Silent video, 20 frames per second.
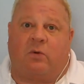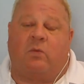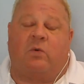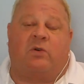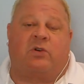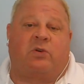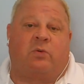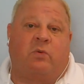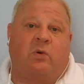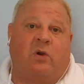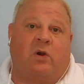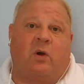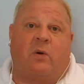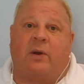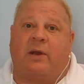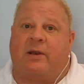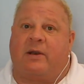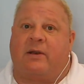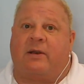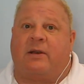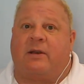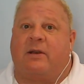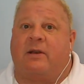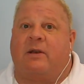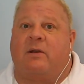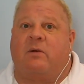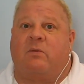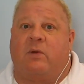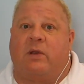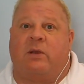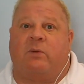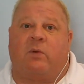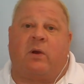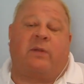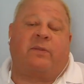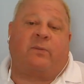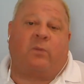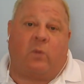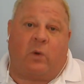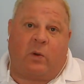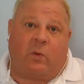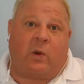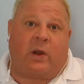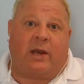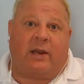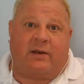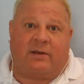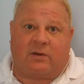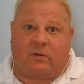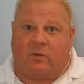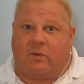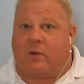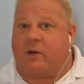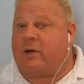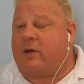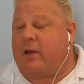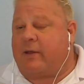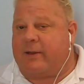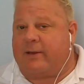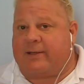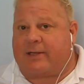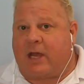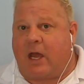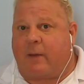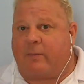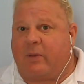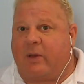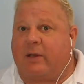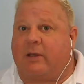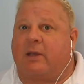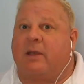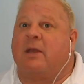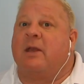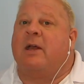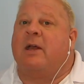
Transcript: which we'll go in, and we went into another topic,